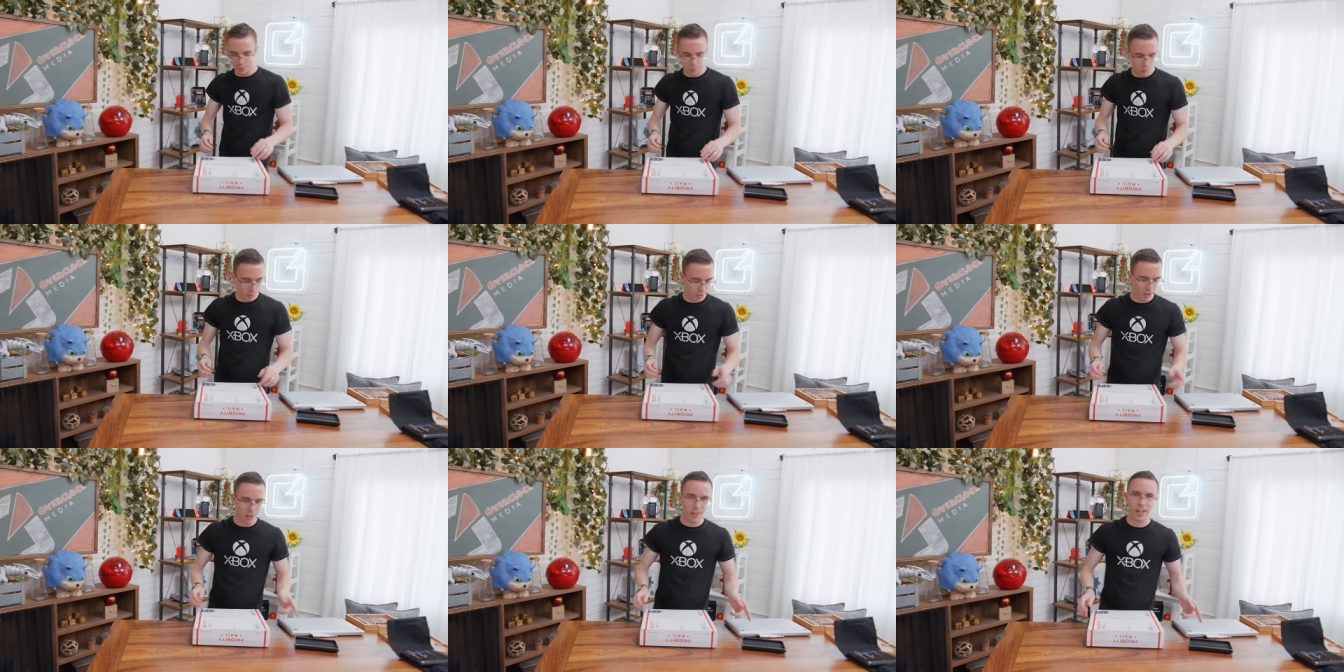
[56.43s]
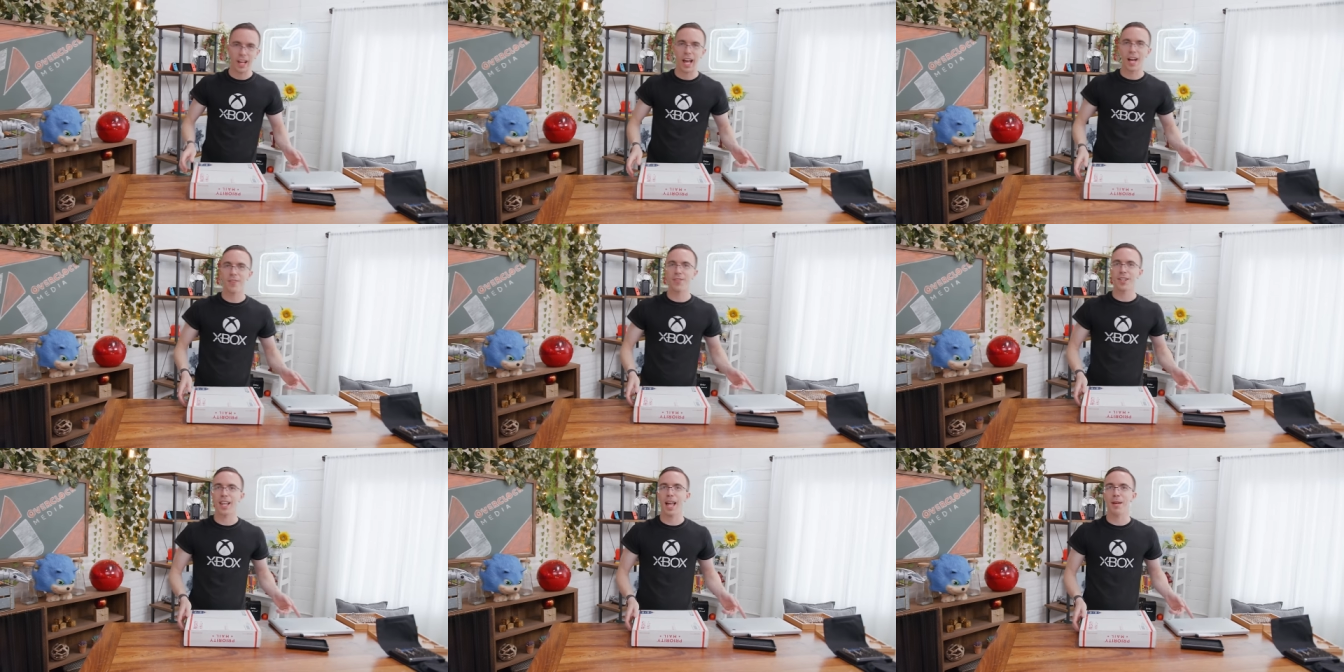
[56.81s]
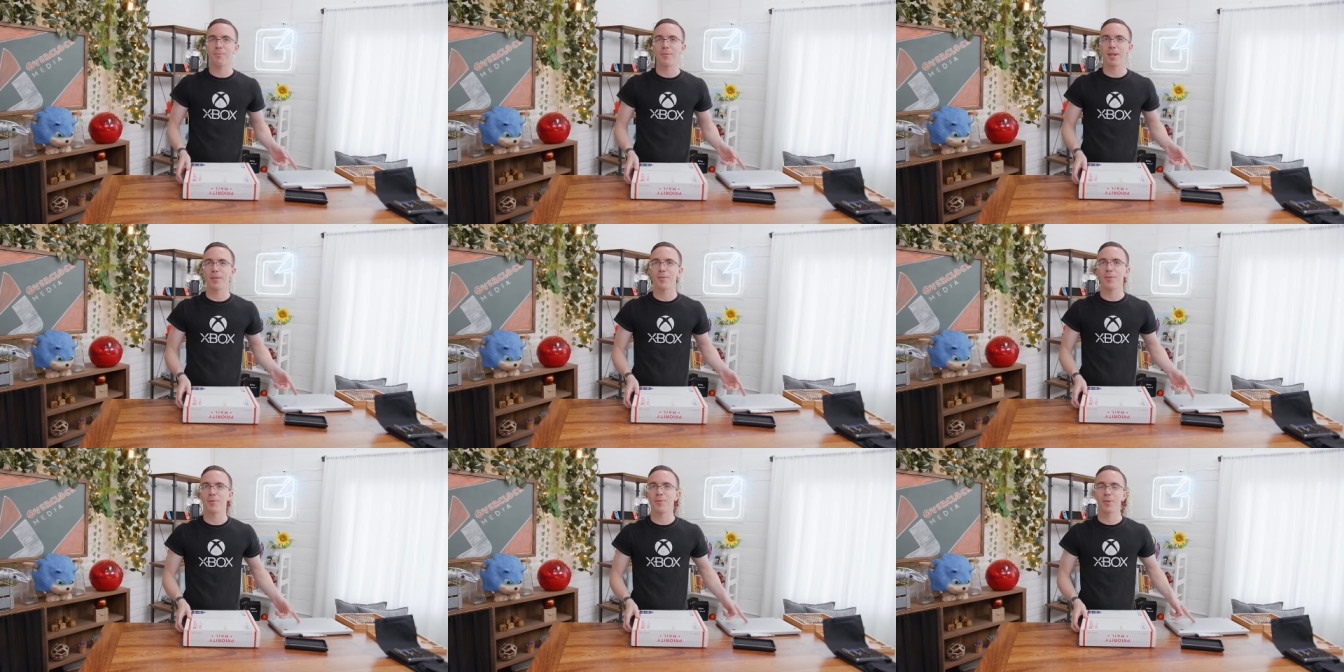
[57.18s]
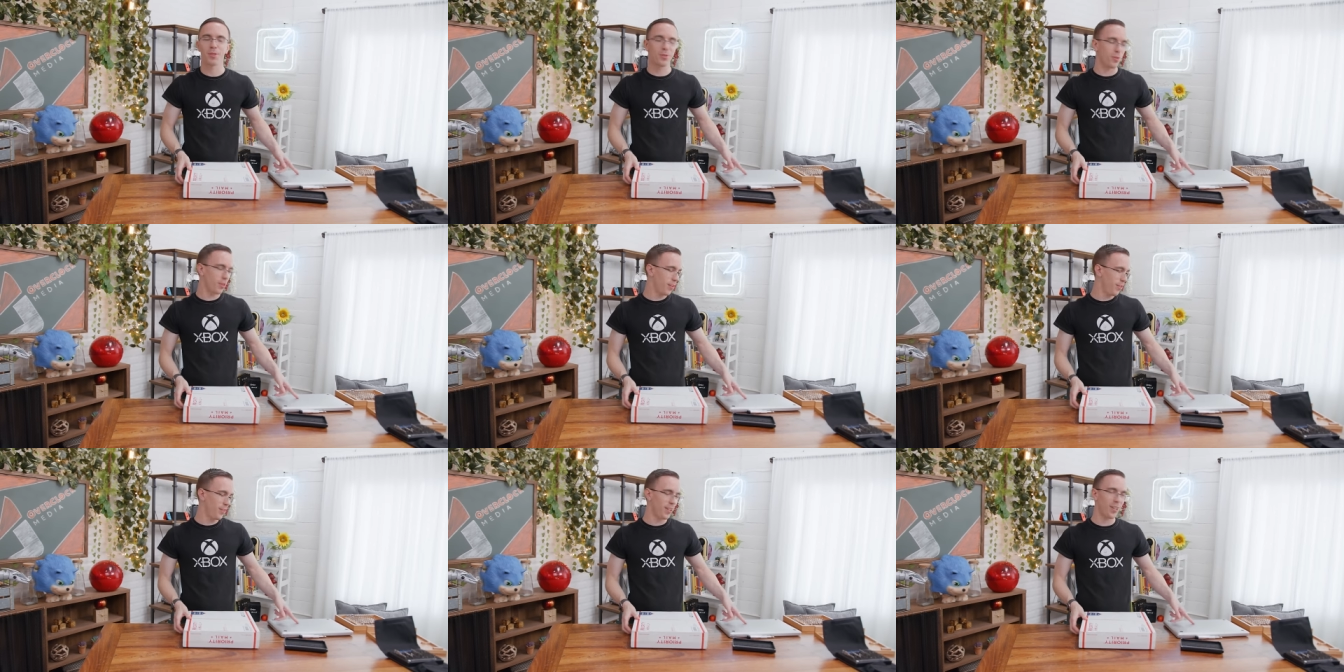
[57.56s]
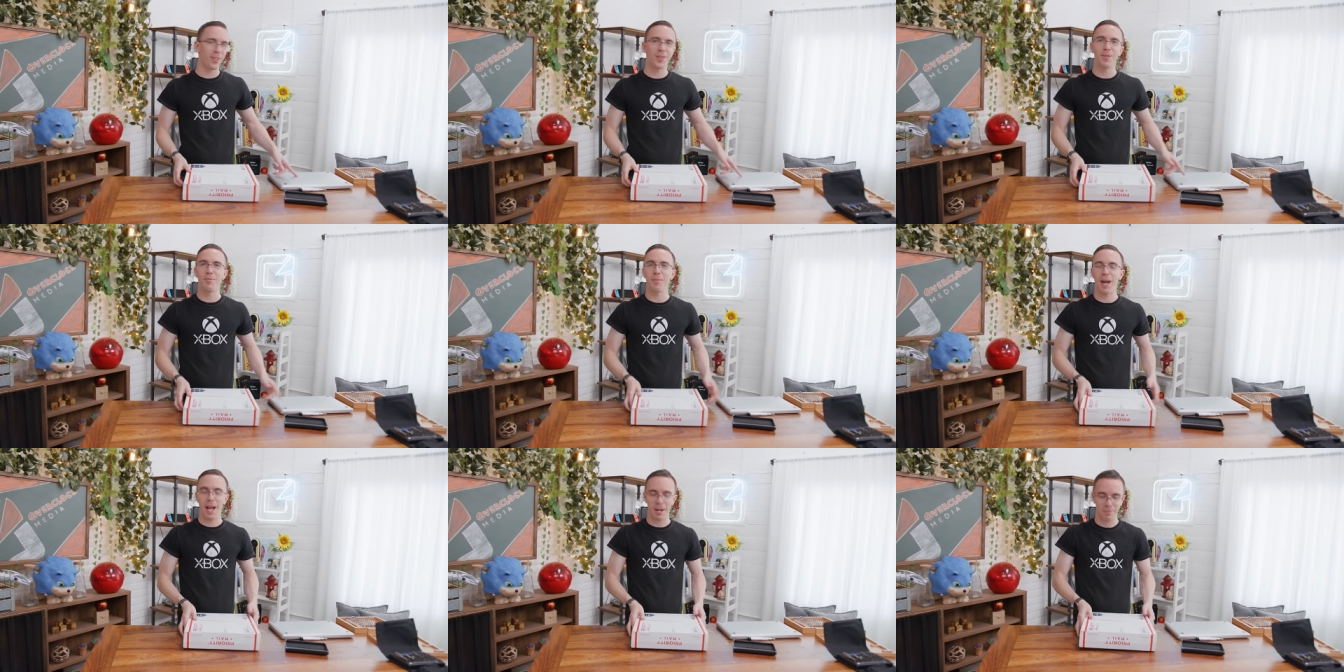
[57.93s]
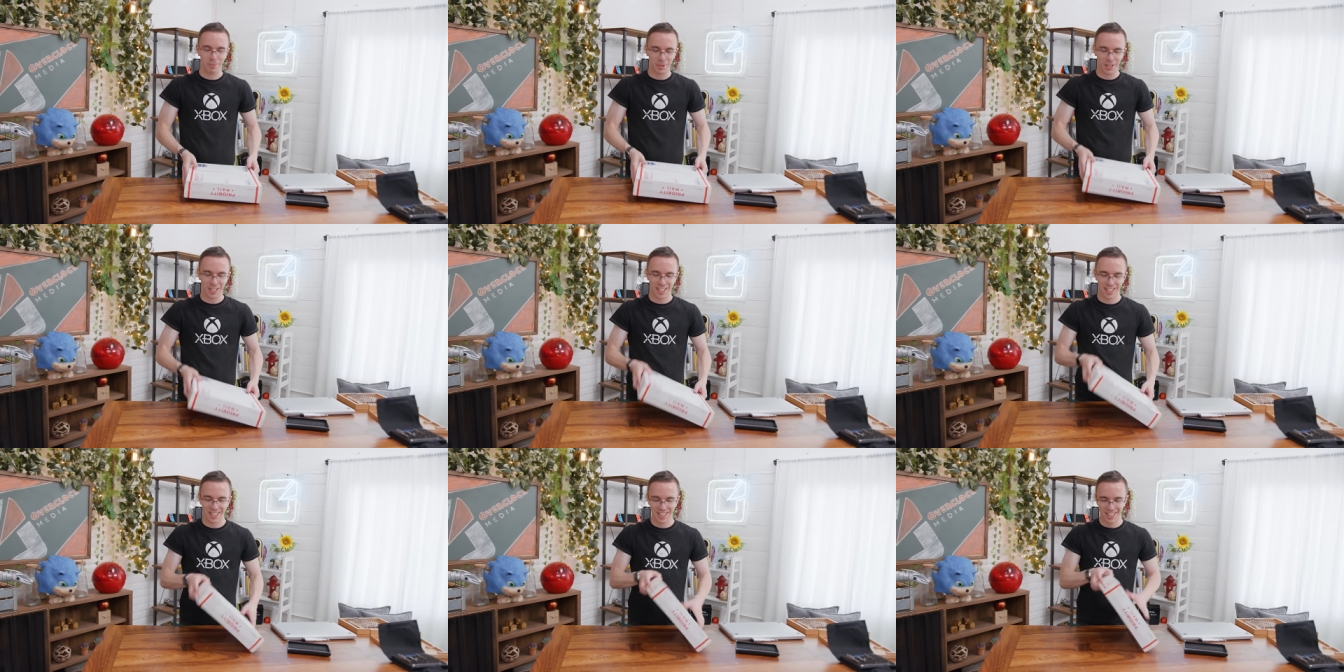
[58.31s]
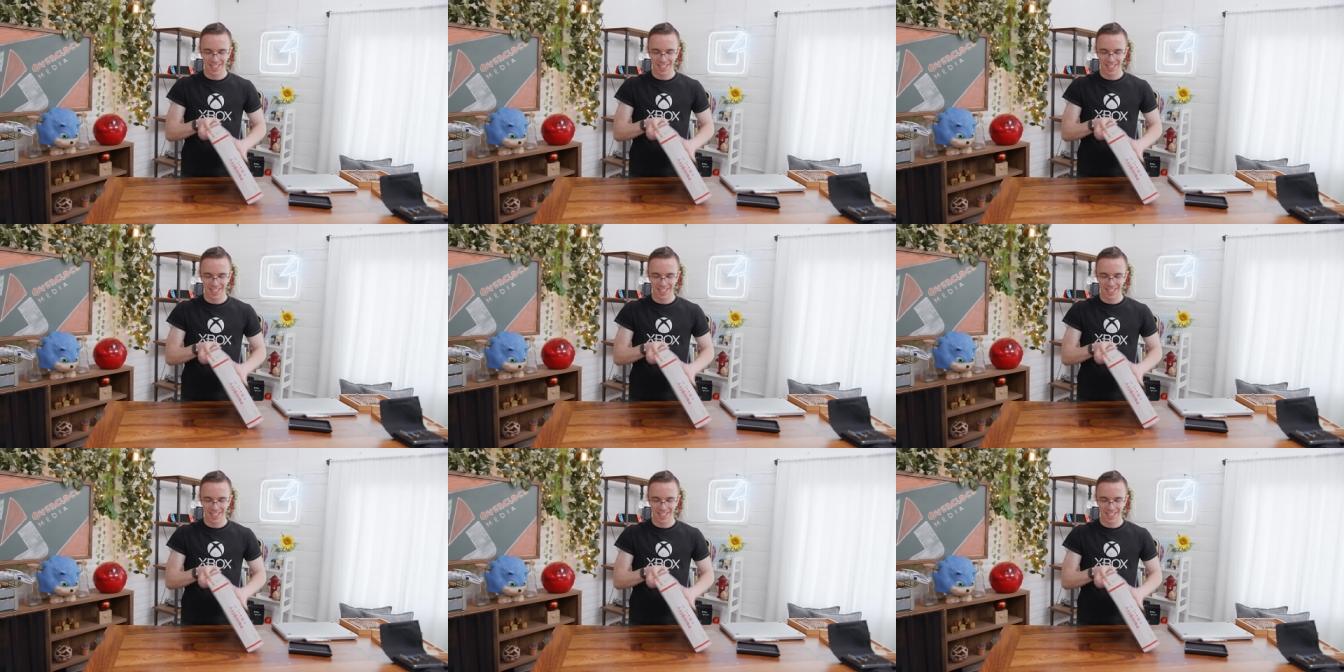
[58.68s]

we already have a laptop. We're doing the video on the MacBook.